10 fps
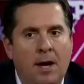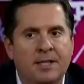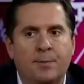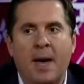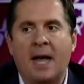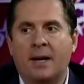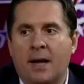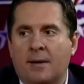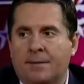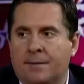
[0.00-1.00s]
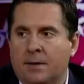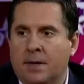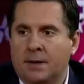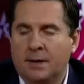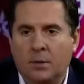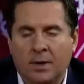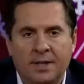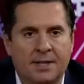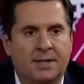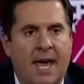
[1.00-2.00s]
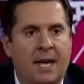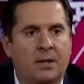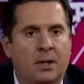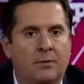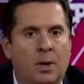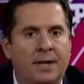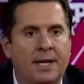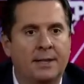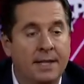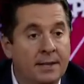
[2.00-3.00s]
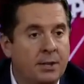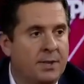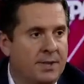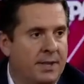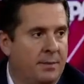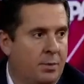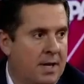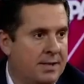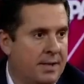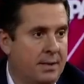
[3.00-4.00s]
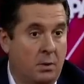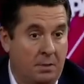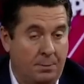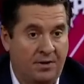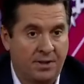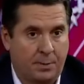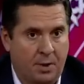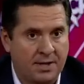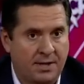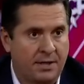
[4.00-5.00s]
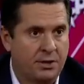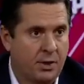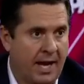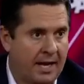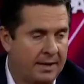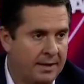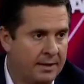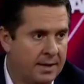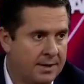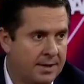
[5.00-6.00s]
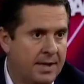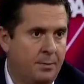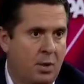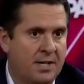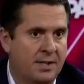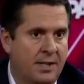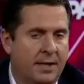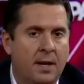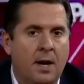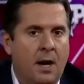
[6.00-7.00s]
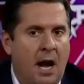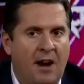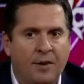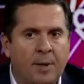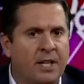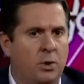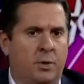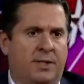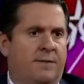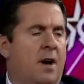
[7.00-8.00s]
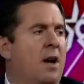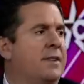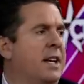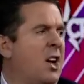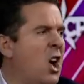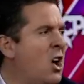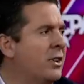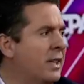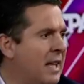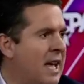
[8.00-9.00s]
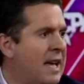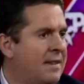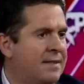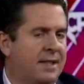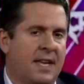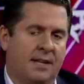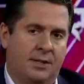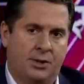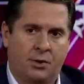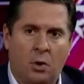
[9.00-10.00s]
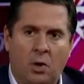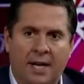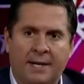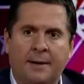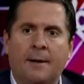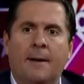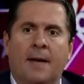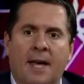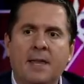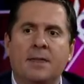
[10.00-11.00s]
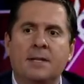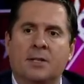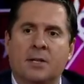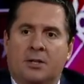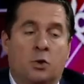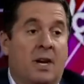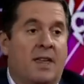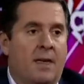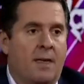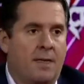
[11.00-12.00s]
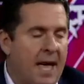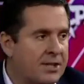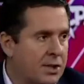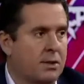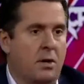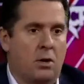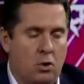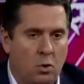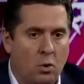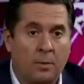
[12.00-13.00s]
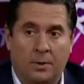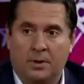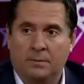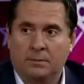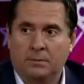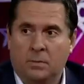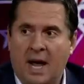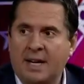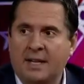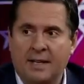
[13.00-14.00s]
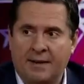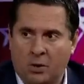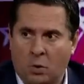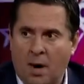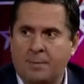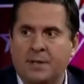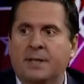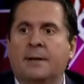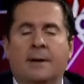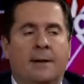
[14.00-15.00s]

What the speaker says: it's bad enough that with this scandal of what they did to a sitting president, or first a presidential candidate, a sitting president, everybody who was involved in it, all the lives that they destroyed in this country, that's horrible, right? And they've corrupted,